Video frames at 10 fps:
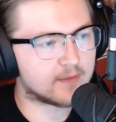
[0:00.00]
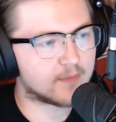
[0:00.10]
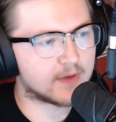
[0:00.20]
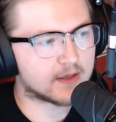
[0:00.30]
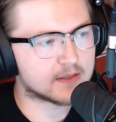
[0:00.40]

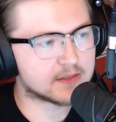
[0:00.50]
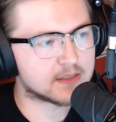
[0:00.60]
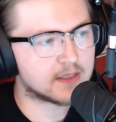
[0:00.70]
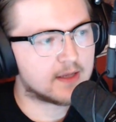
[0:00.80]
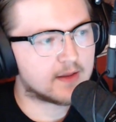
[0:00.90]
because
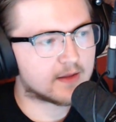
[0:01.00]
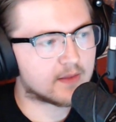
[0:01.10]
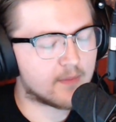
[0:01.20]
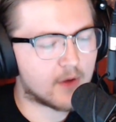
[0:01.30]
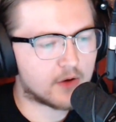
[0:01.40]
like
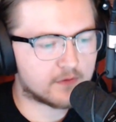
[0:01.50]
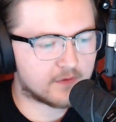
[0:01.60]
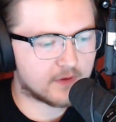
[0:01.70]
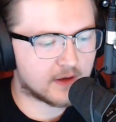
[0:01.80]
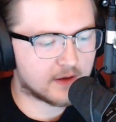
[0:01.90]
the
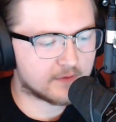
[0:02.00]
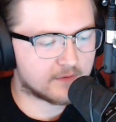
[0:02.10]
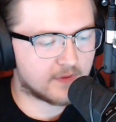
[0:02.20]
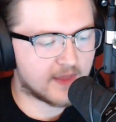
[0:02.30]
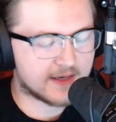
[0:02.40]
amount
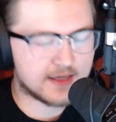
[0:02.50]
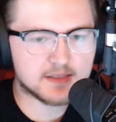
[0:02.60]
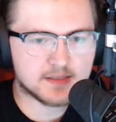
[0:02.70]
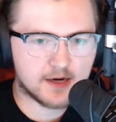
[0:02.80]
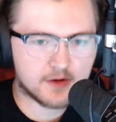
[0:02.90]
of that he
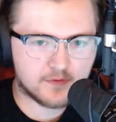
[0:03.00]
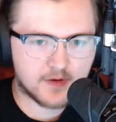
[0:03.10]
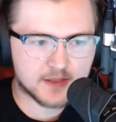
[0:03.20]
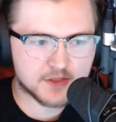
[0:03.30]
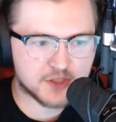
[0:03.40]
has
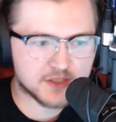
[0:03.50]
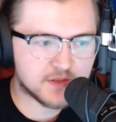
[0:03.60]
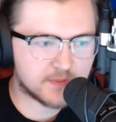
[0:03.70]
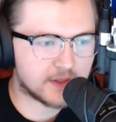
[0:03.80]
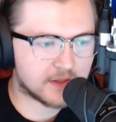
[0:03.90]
sacrificed just
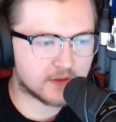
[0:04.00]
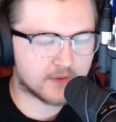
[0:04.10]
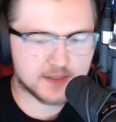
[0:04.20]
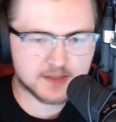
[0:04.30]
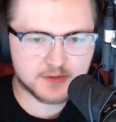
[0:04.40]
to be a
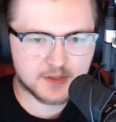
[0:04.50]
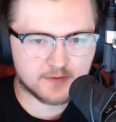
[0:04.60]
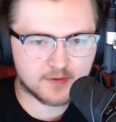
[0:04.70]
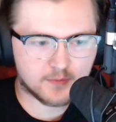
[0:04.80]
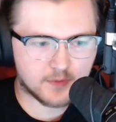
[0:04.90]
racing driver,